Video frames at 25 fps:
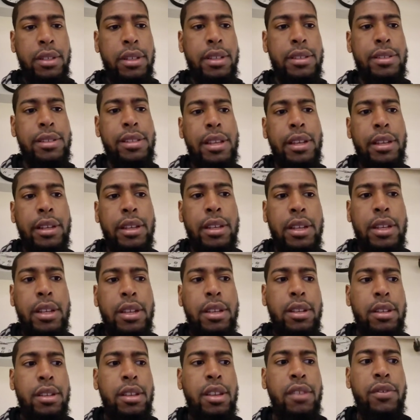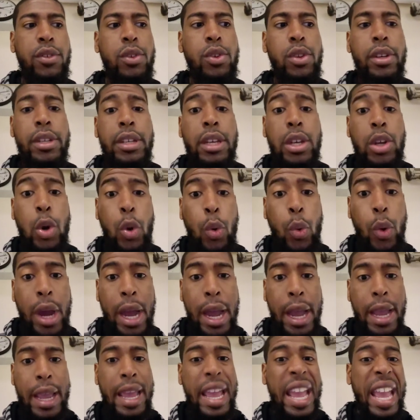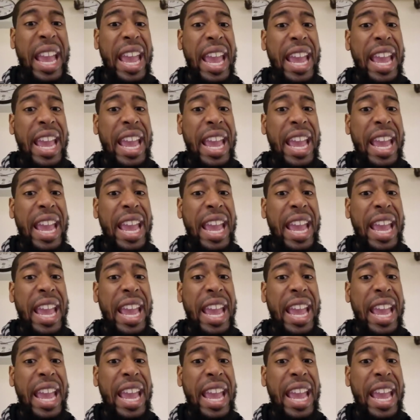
It's like if you look at Kawhi